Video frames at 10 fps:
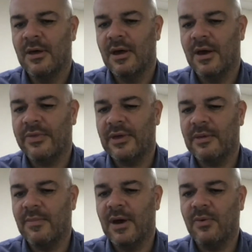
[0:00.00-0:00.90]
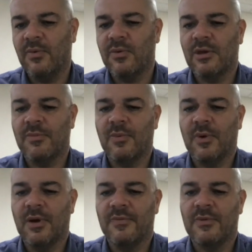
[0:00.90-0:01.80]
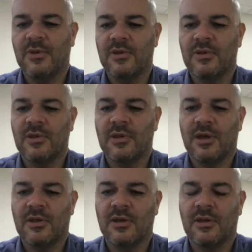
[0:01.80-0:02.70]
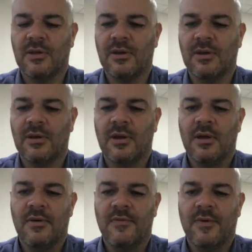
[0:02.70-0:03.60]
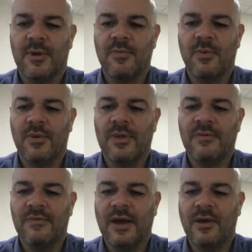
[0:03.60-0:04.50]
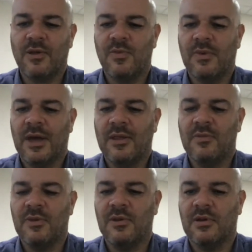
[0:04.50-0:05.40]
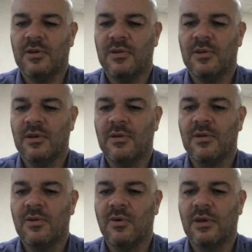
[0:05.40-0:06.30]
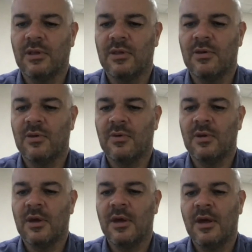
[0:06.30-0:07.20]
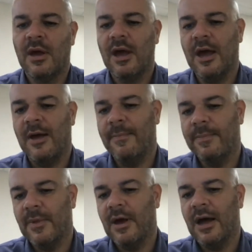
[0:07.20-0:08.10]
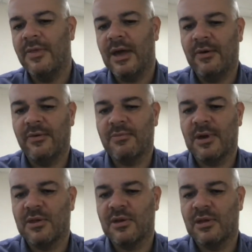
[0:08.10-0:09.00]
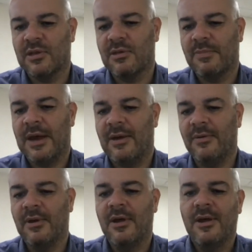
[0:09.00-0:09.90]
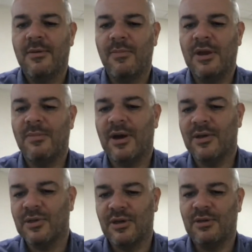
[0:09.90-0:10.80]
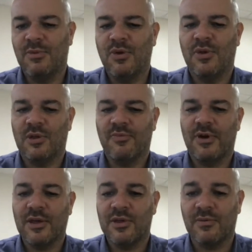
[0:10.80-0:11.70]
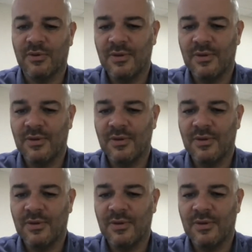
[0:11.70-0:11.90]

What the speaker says: I think it might also be worth just discussing that for people with infection with Aspergillus, that talking to other health specialists about minimizing immunosuppression